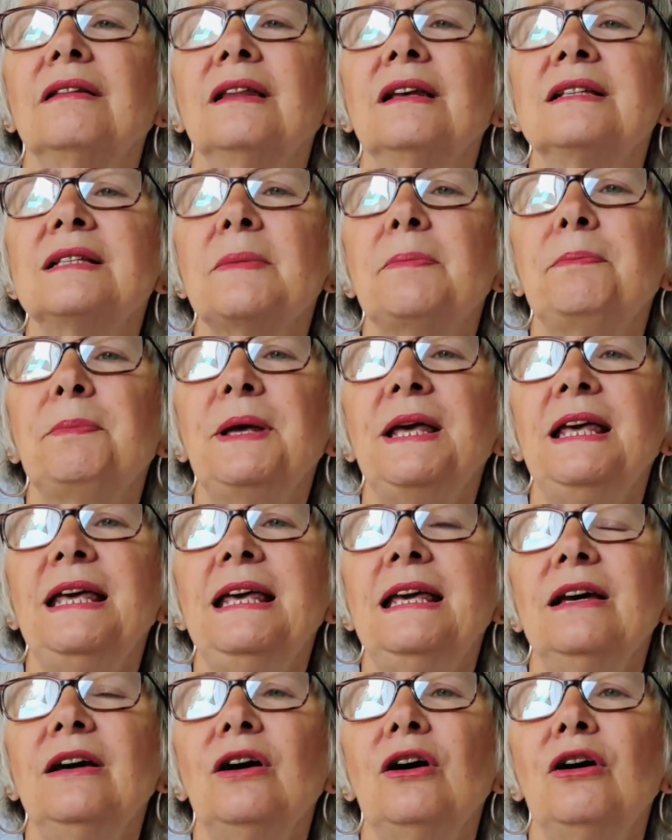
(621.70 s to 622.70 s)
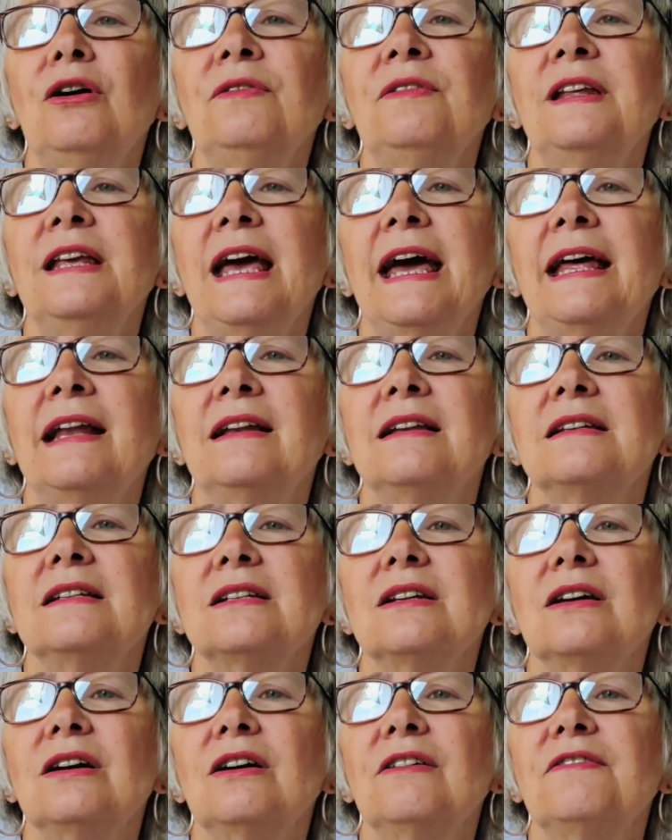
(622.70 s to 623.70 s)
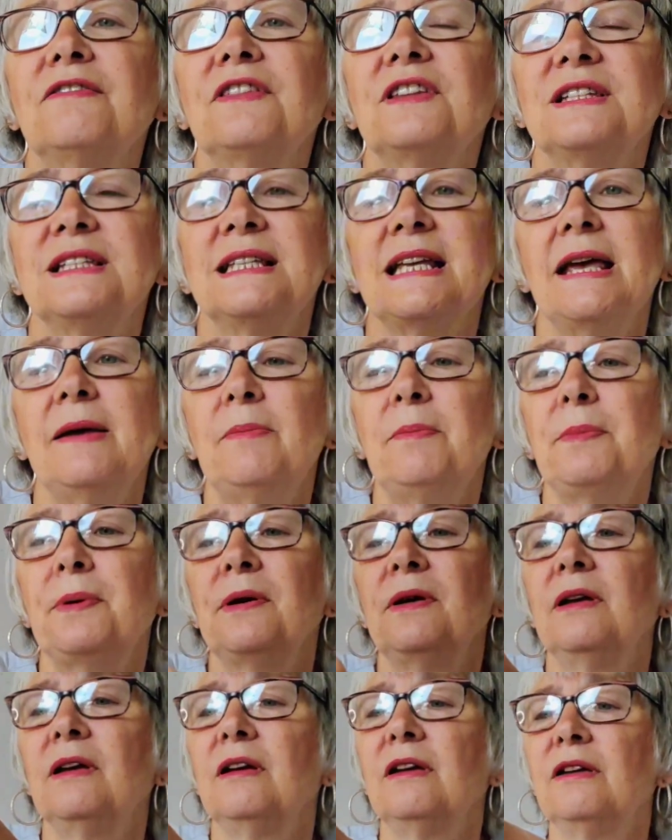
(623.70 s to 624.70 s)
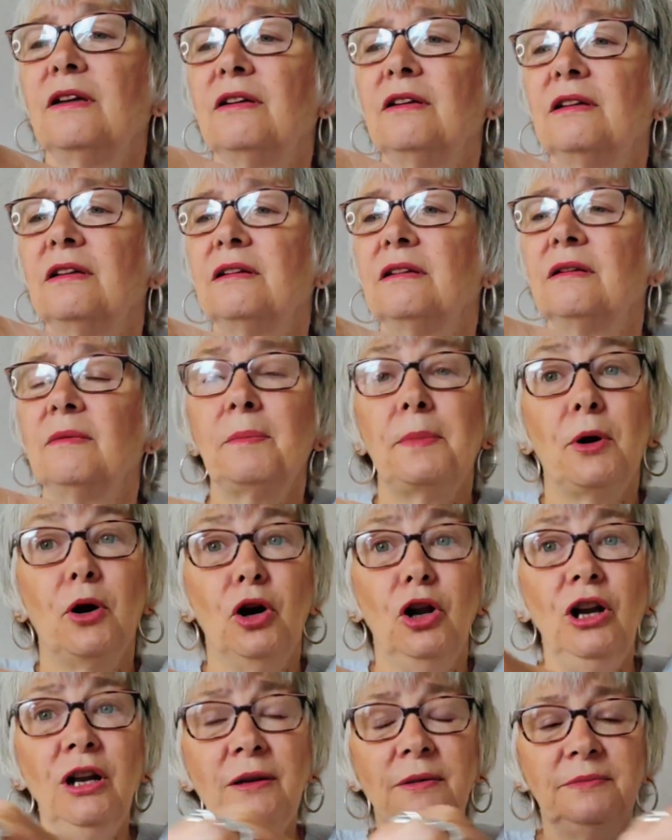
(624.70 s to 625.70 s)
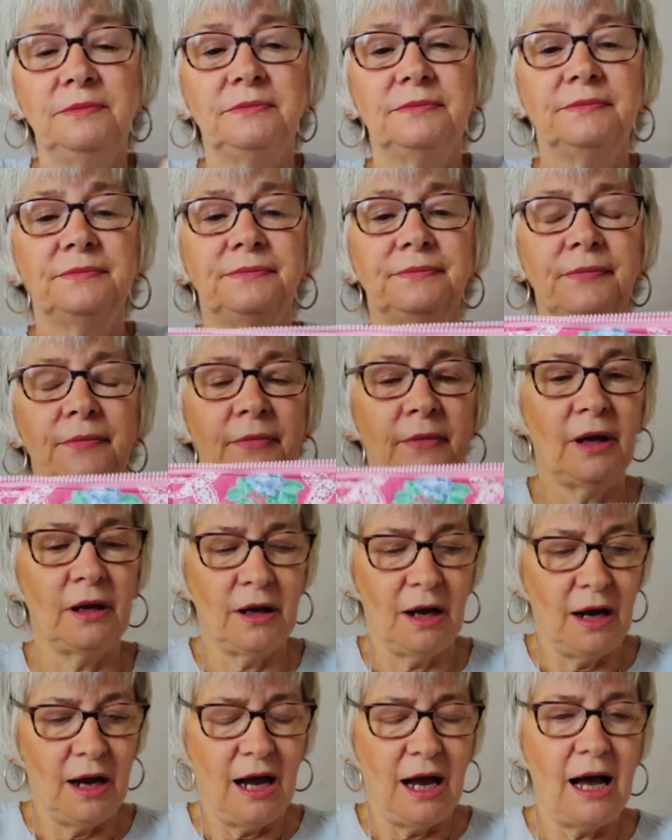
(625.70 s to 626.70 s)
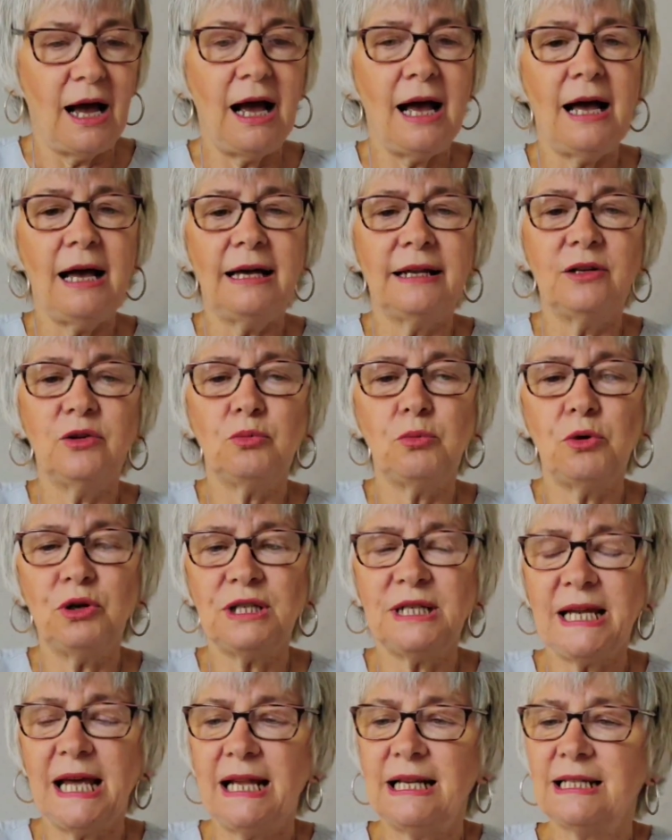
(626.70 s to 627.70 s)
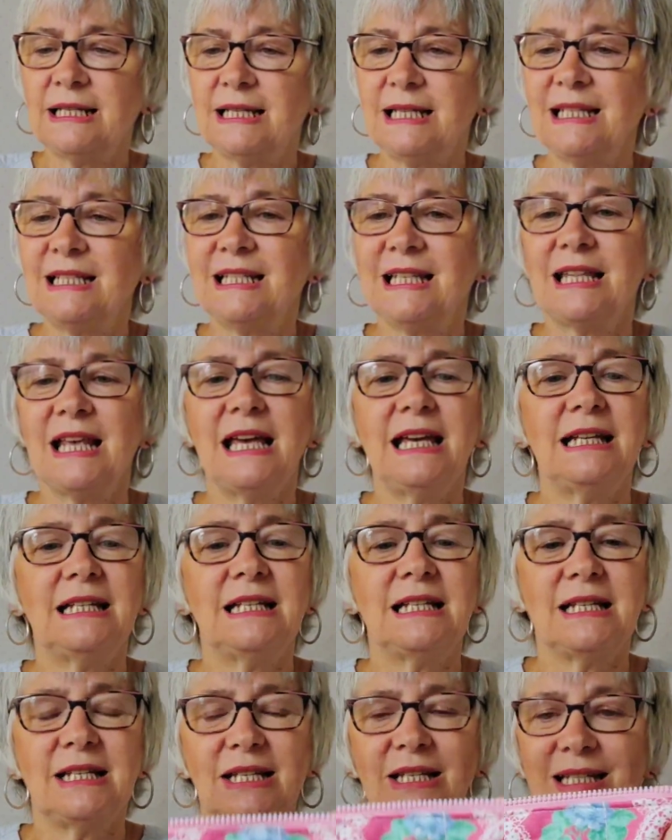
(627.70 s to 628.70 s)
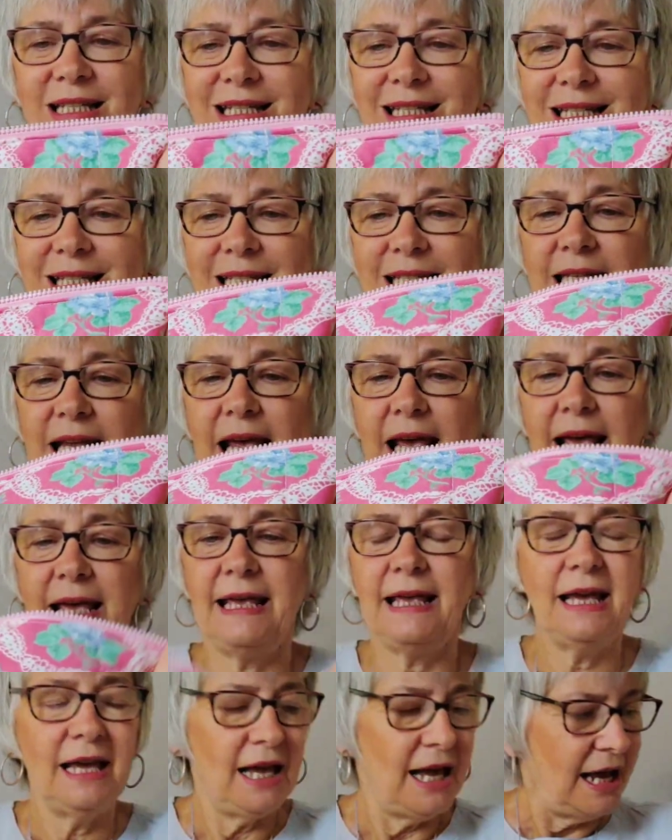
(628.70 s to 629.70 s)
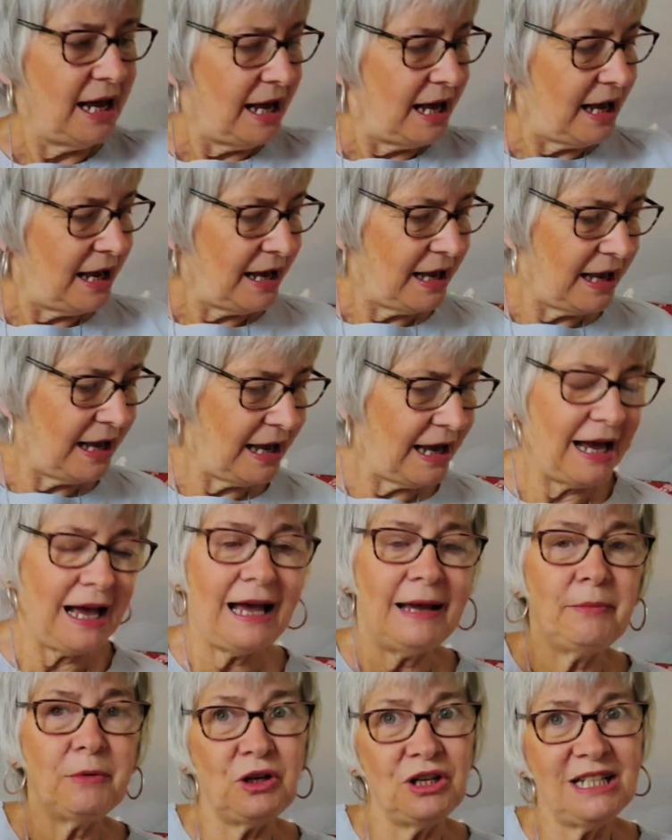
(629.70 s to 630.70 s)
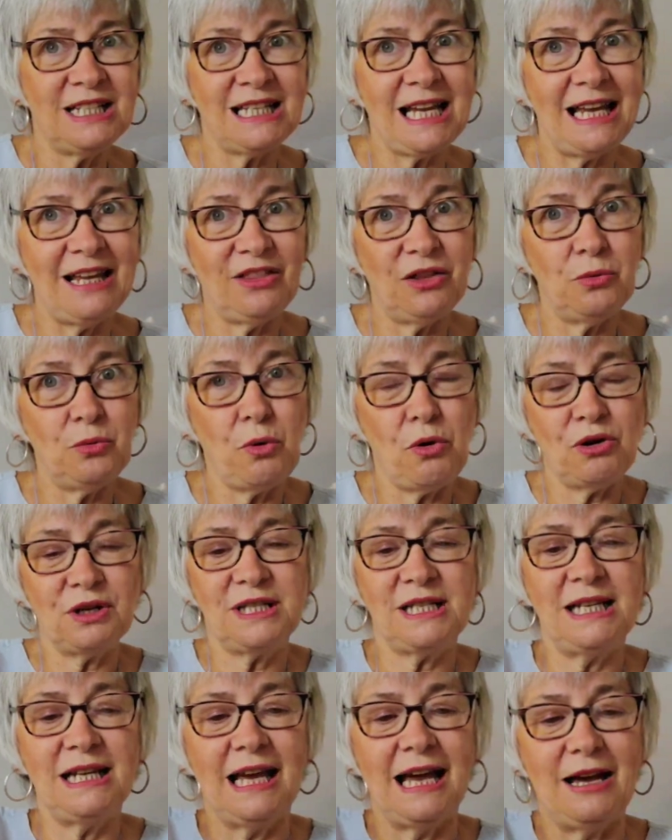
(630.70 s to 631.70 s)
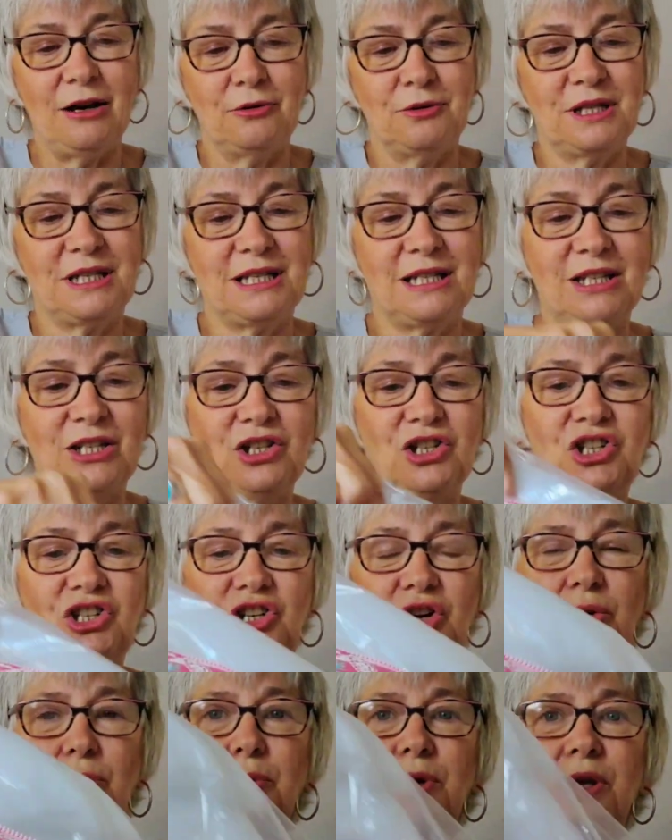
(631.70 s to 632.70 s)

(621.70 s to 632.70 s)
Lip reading: there's a P on the end of the zip pull. And what else is there to say? I'm going to take the wadding out to show